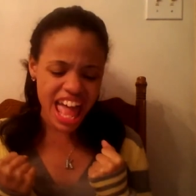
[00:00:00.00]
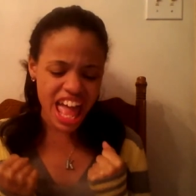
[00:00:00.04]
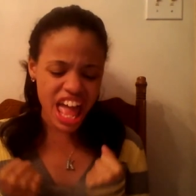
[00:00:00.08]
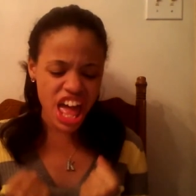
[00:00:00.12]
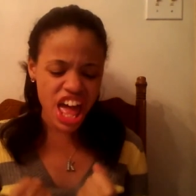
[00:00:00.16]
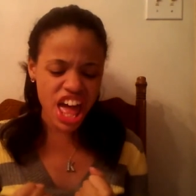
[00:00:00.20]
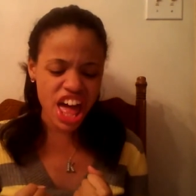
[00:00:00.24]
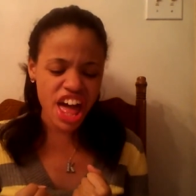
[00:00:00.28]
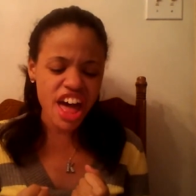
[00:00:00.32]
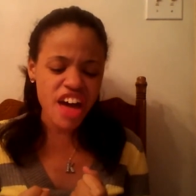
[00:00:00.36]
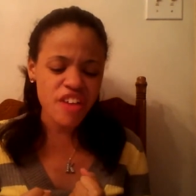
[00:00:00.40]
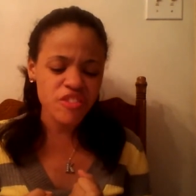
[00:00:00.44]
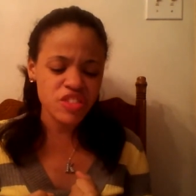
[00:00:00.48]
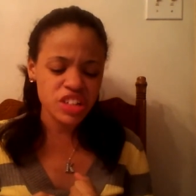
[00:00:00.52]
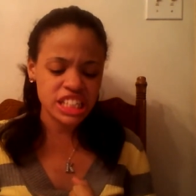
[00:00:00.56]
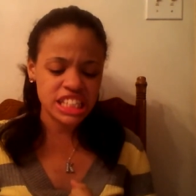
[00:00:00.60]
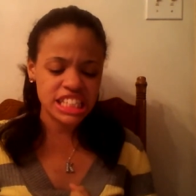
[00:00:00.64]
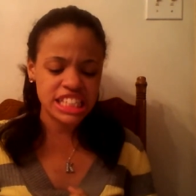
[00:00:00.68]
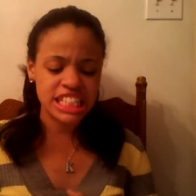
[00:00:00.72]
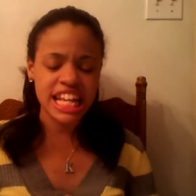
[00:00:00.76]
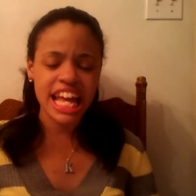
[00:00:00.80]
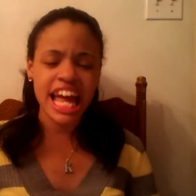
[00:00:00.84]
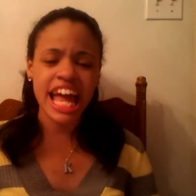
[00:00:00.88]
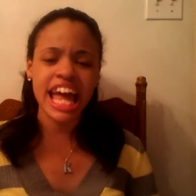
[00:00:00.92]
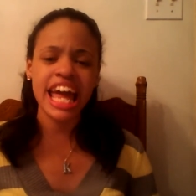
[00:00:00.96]
every
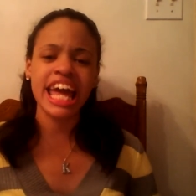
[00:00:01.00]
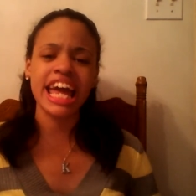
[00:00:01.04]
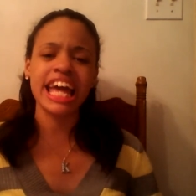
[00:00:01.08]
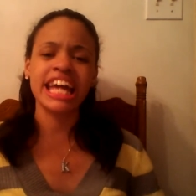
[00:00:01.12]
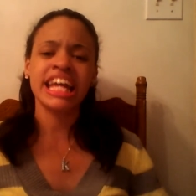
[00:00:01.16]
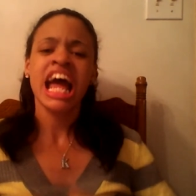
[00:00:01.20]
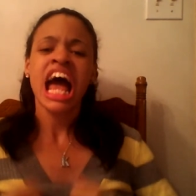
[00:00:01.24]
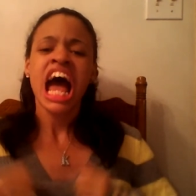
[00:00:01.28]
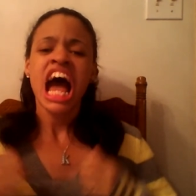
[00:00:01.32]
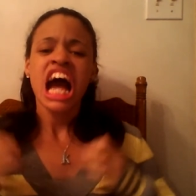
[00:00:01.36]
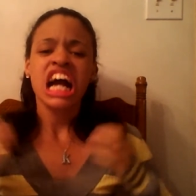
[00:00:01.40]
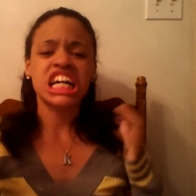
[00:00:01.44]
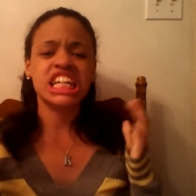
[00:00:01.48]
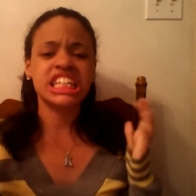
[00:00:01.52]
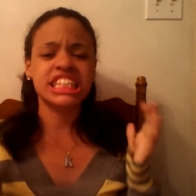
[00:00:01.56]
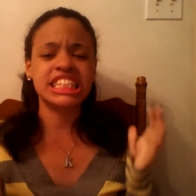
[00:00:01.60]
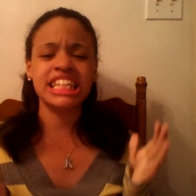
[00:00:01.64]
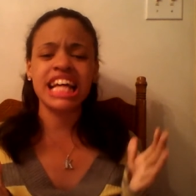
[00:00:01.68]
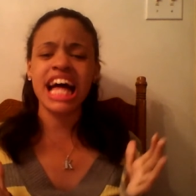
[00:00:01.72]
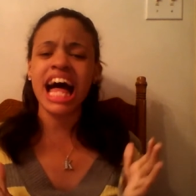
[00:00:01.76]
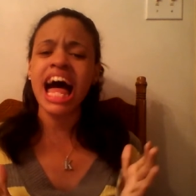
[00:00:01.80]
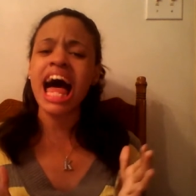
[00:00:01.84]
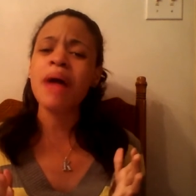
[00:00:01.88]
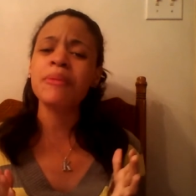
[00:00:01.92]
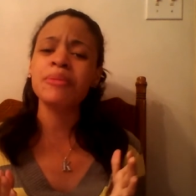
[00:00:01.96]
stain, cause
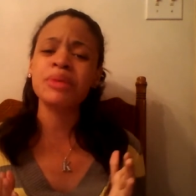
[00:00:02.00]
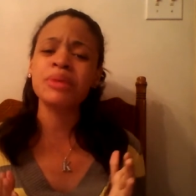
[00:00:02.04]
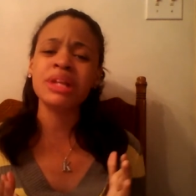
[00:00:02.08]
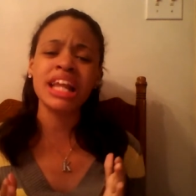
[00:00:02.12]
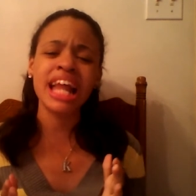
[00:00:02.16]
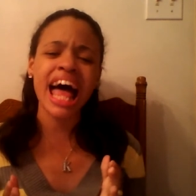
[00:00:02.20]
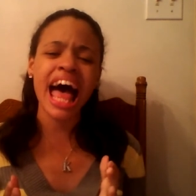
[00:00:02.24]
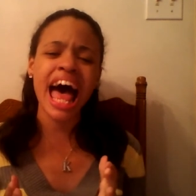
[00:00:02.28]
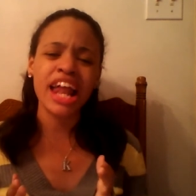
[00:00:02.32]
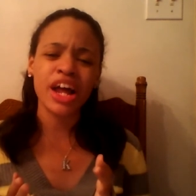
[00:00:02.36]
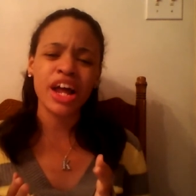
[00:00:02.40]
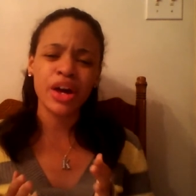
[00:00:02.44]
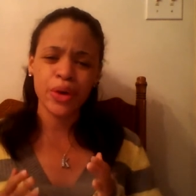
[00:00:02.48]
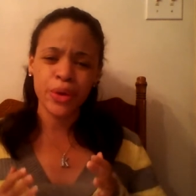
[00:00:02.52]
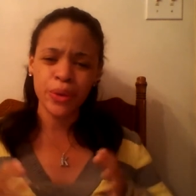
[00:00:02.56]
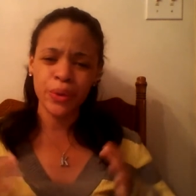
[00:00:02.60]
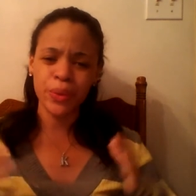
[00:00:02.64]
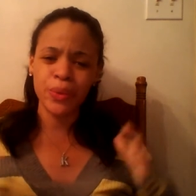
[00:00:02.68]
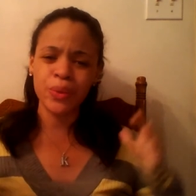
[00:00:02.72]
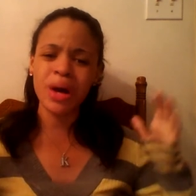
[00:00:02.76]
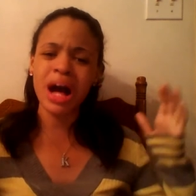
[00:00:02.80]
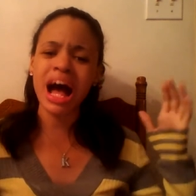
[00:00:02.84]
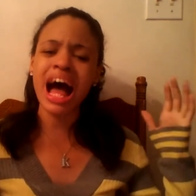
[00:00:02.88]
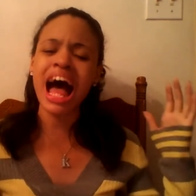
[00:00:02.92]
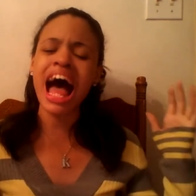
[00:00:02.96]
I'm not
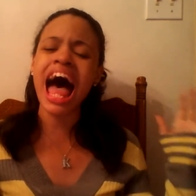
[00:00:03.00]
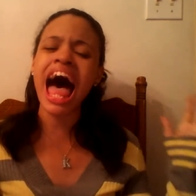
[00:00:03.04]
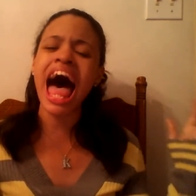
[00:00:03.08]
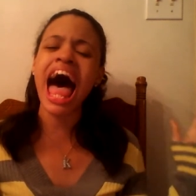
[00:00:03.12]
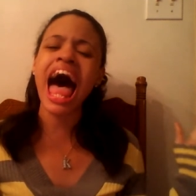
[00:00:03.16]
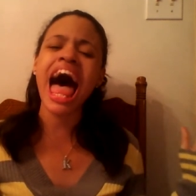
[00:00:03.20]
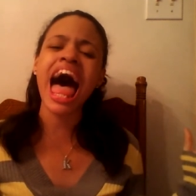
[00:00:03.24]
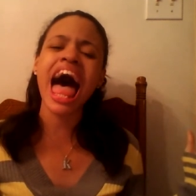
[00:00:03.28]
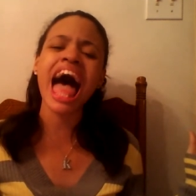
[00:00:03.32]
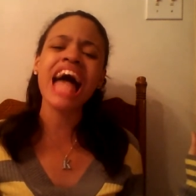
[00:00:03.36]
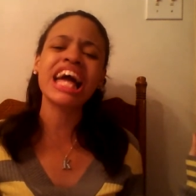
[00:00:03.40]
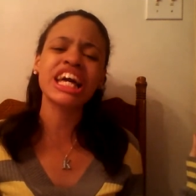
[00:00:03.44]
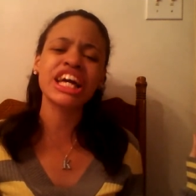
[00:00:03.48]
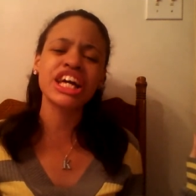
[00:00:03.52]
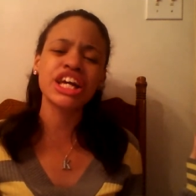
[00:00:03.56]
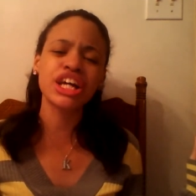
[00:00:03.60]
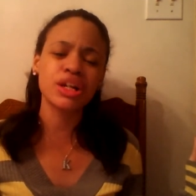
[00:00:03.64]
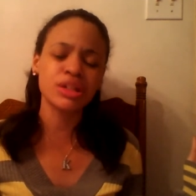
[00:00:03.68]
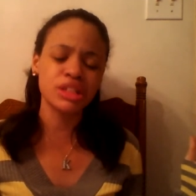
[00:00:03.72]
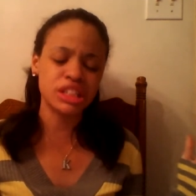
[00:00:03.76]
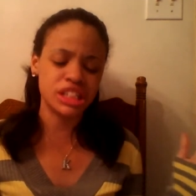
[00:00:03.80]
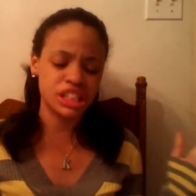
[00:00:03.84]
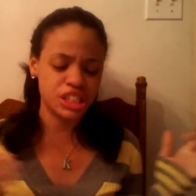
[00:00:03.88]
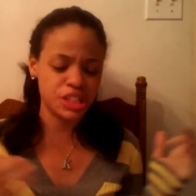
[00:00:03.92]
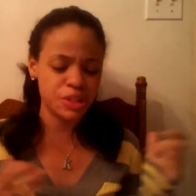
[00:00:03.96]
who I
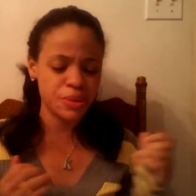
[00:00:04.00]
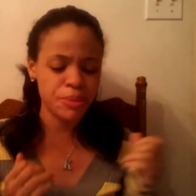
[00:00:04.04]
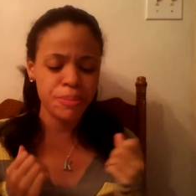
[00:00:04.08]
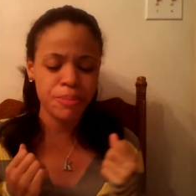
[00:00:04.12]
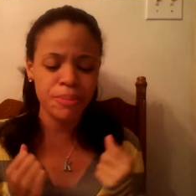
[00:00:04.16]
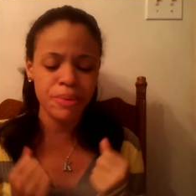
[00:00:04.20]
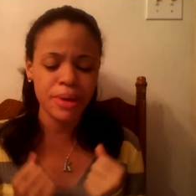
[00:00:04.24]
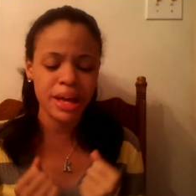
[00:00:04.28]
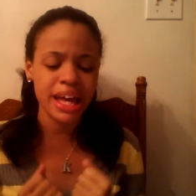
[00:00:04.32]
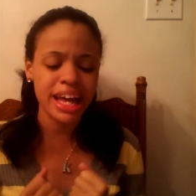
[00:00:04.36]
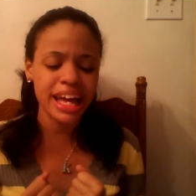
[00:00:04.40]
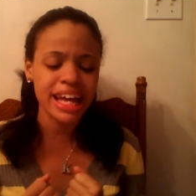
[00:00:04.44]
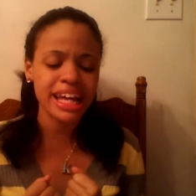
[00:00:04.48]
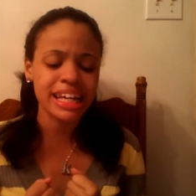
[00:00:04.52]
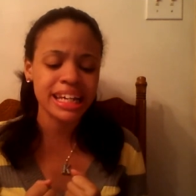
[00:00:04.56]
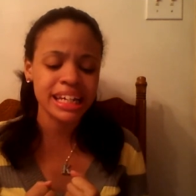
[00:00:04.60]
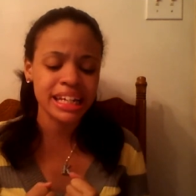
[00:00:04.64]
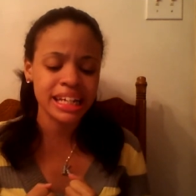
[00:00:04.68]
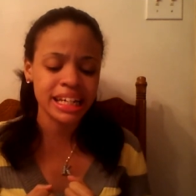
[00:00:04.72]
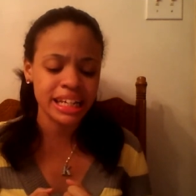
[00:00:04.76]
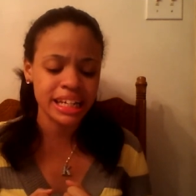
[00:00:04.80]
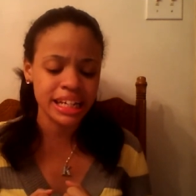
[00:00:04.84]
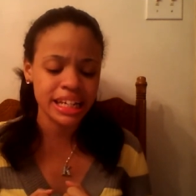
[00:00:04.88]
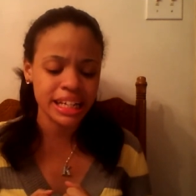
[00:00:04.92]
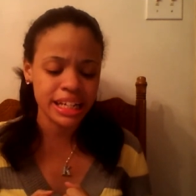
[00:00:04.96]
used to
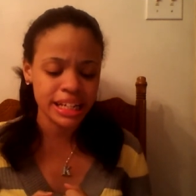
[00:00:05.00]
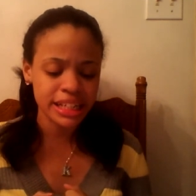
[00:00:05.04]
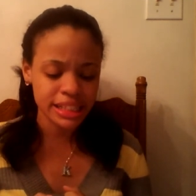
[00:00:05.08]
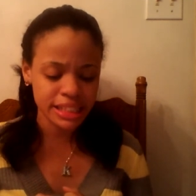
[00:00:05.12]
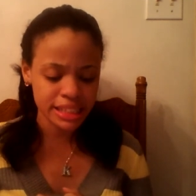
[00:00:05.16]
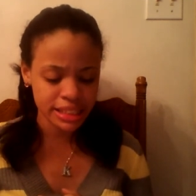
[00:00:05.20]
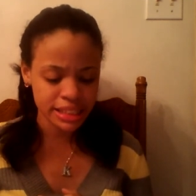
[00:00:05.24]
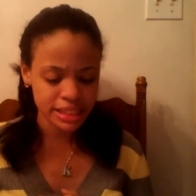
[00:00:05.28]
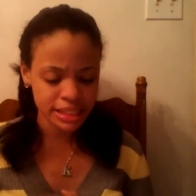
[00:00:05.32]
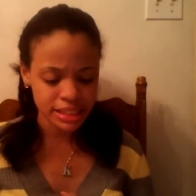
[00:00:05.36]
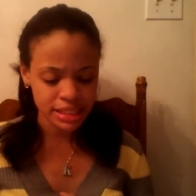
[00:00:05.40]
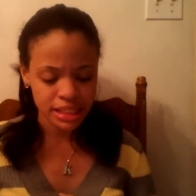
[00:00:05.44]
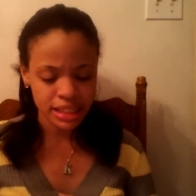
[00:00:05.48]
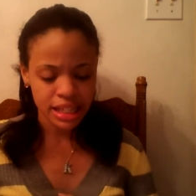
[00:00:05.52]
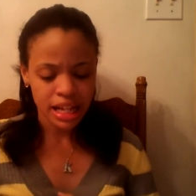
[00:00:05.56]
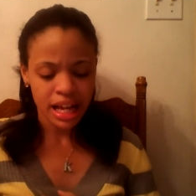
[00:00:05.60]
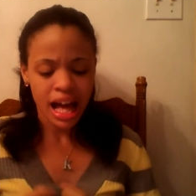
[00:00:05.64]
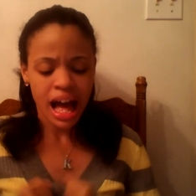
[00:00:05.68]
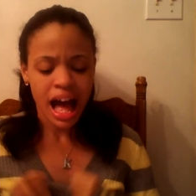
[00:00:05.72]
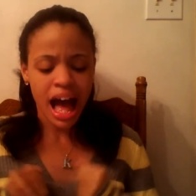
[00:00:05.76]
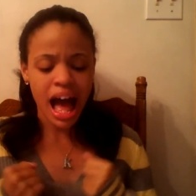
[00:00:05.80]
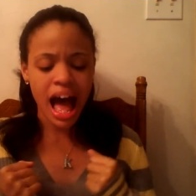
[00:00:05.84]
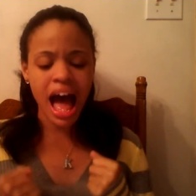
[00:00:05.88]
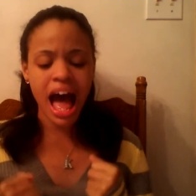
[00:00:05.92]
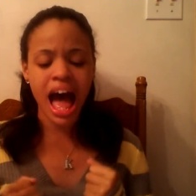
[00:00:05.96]
be.
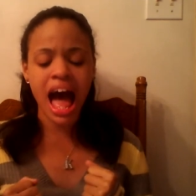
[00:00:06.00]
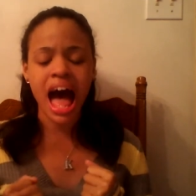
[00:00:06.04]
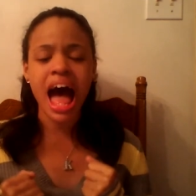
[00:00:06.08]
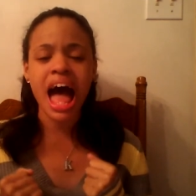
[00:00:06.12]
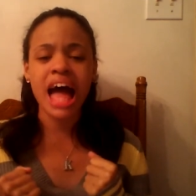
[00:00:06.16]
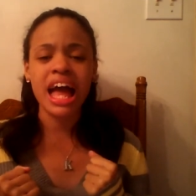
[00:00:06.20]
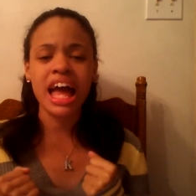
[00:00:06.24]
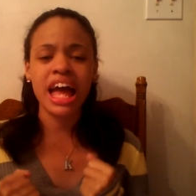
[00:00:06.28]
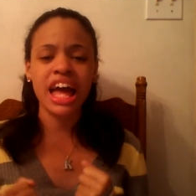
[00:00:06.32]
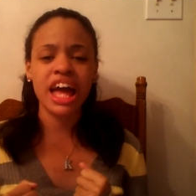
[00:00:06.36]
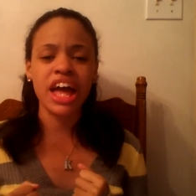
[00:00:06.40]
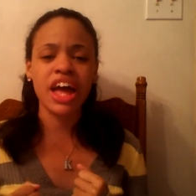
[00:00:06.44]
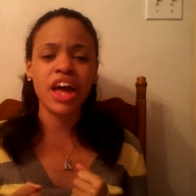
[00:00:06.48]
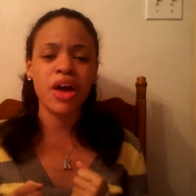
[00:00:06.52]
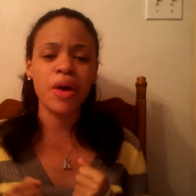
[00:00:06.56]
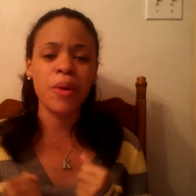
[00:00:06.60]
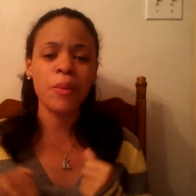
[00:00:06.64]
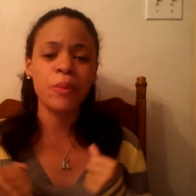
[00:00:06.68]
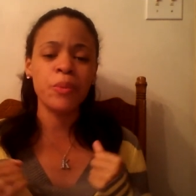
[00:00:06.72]
I am